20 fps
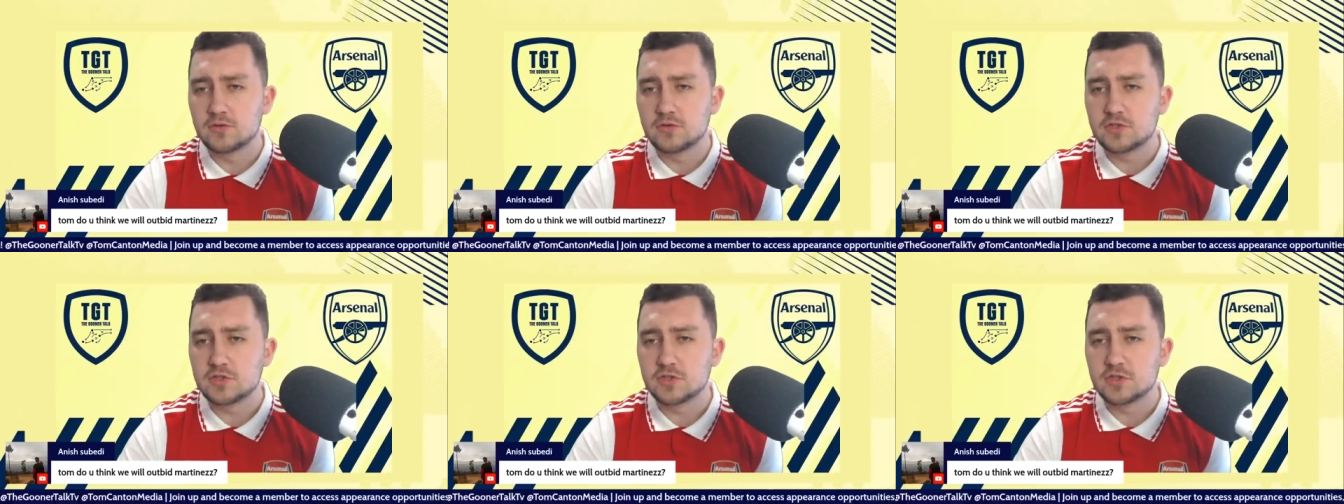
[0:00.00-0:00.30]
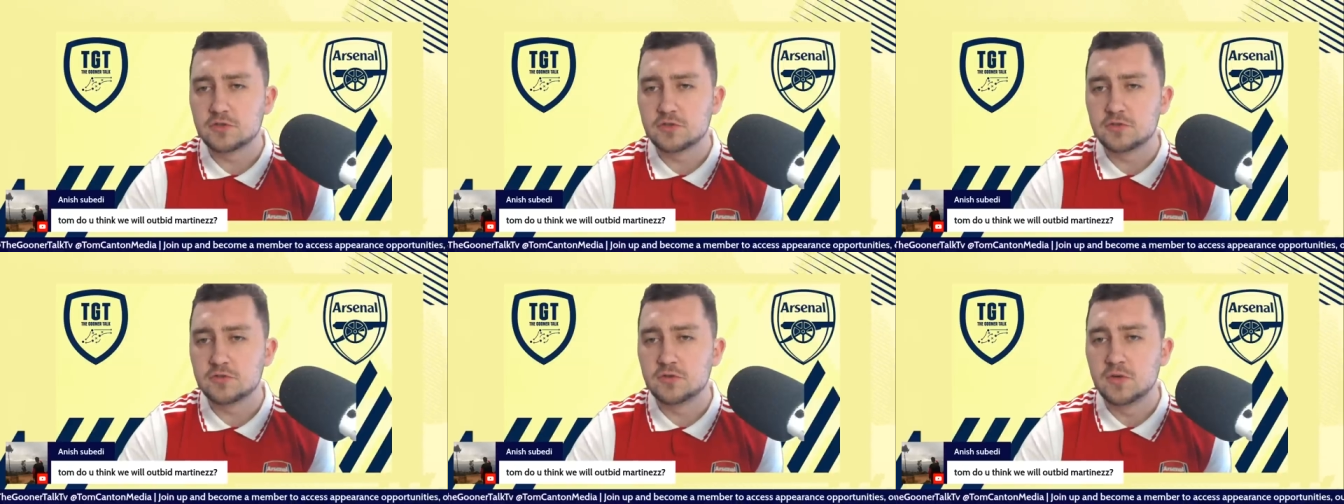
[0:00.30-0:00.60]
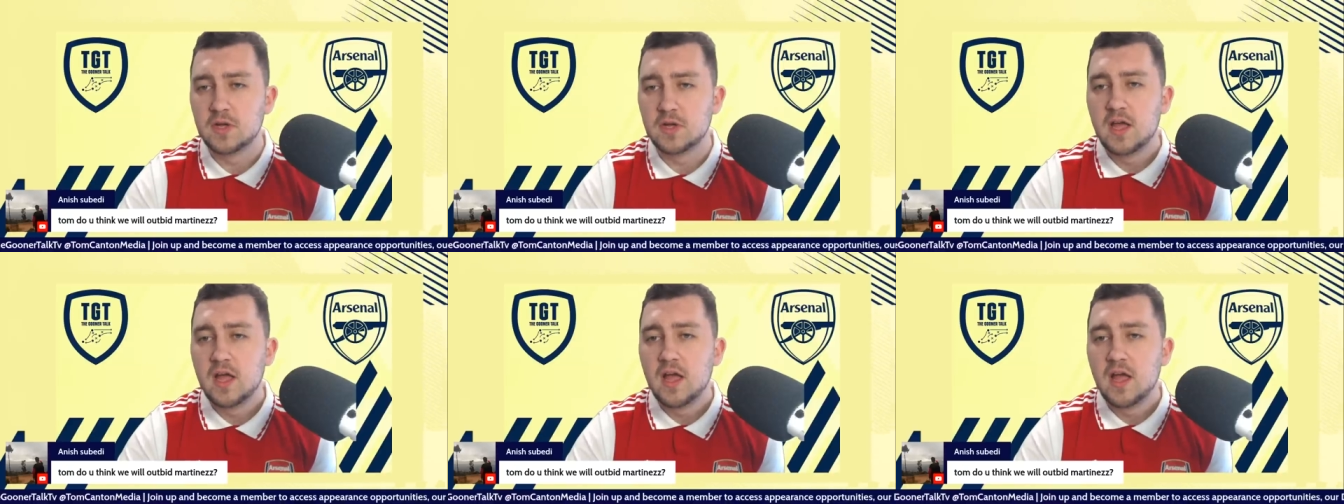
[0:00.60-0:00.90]
to
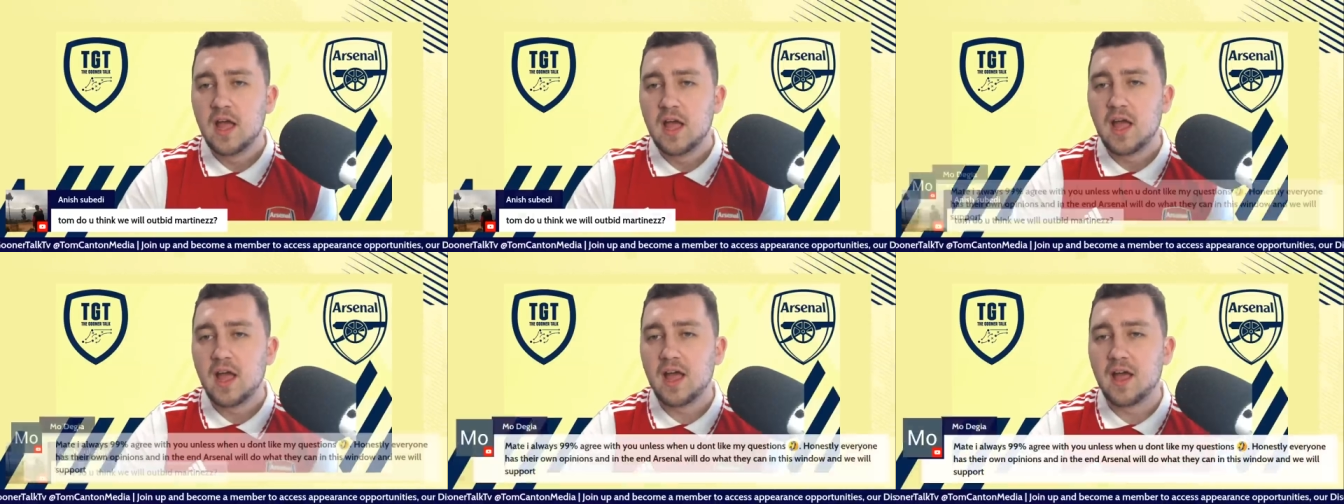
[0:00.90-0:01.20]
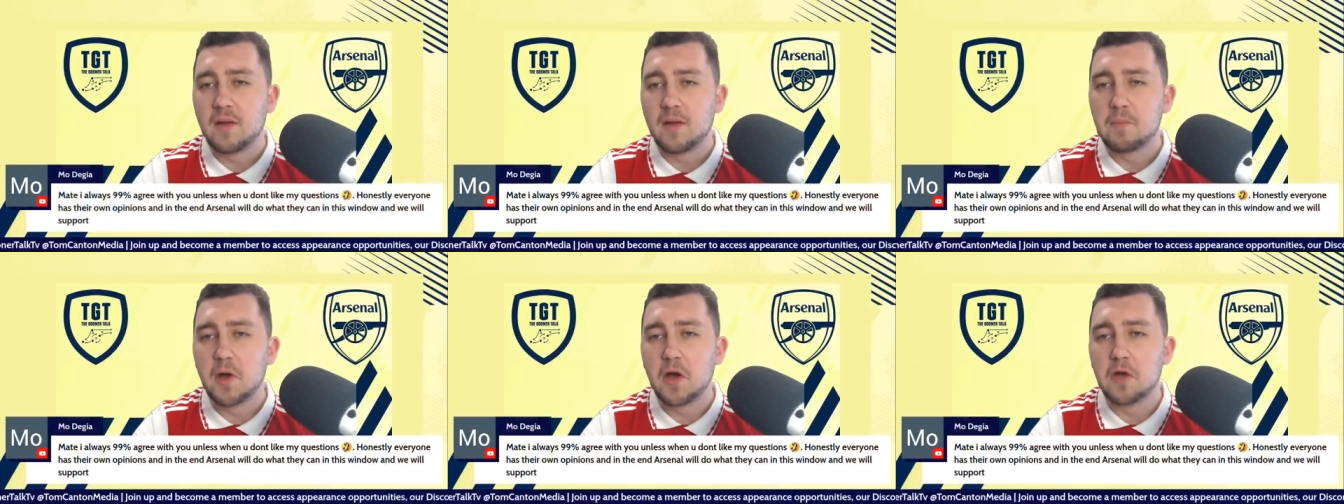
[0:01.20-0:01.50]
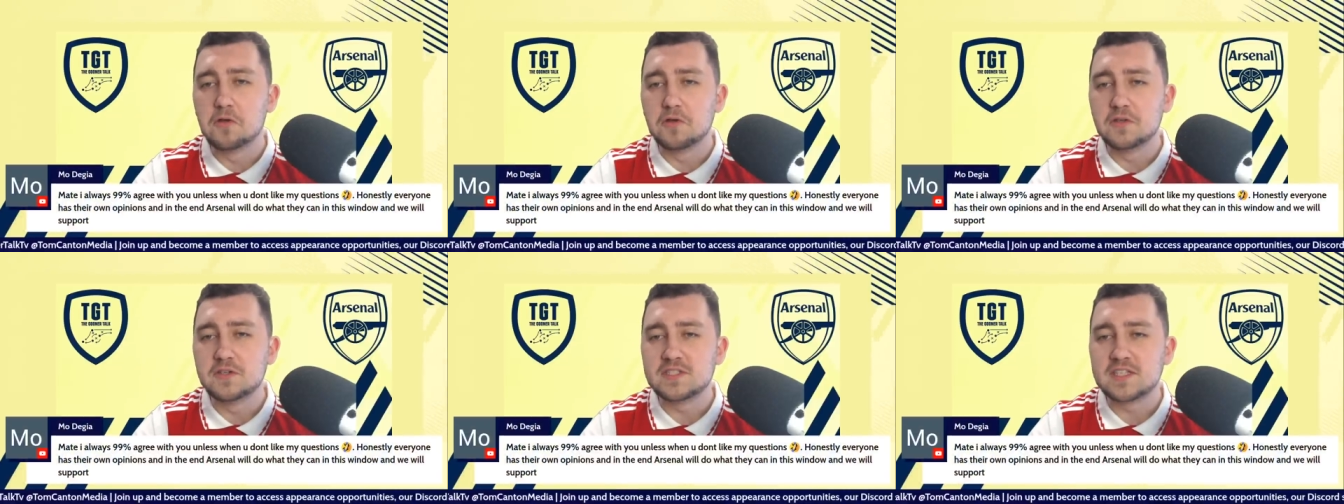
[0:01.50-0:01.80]
uh,
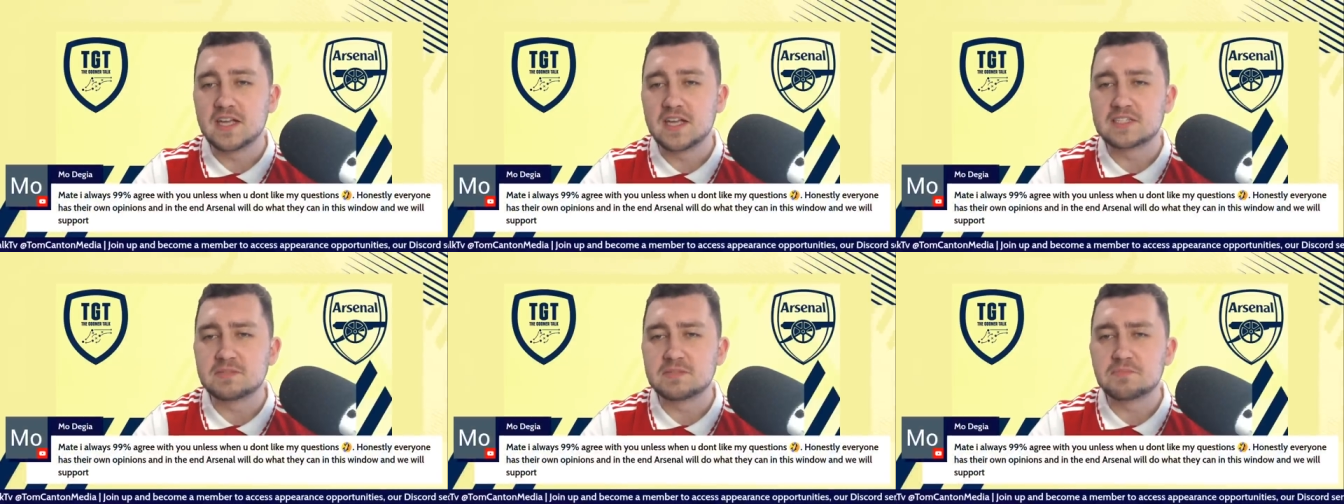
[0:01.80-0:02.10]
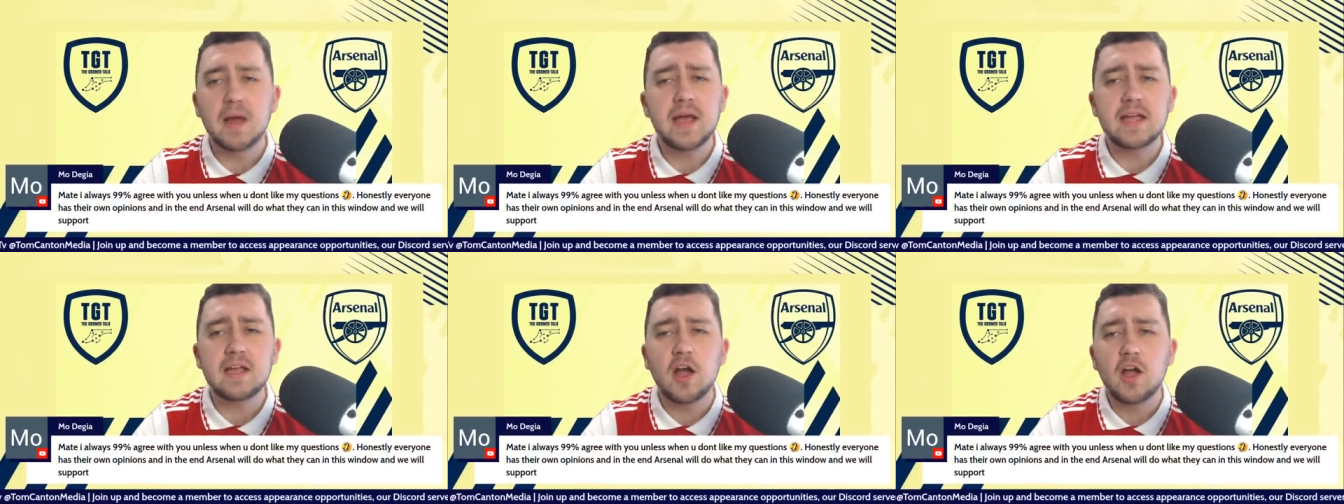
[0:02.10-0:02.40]
Mo says, mate,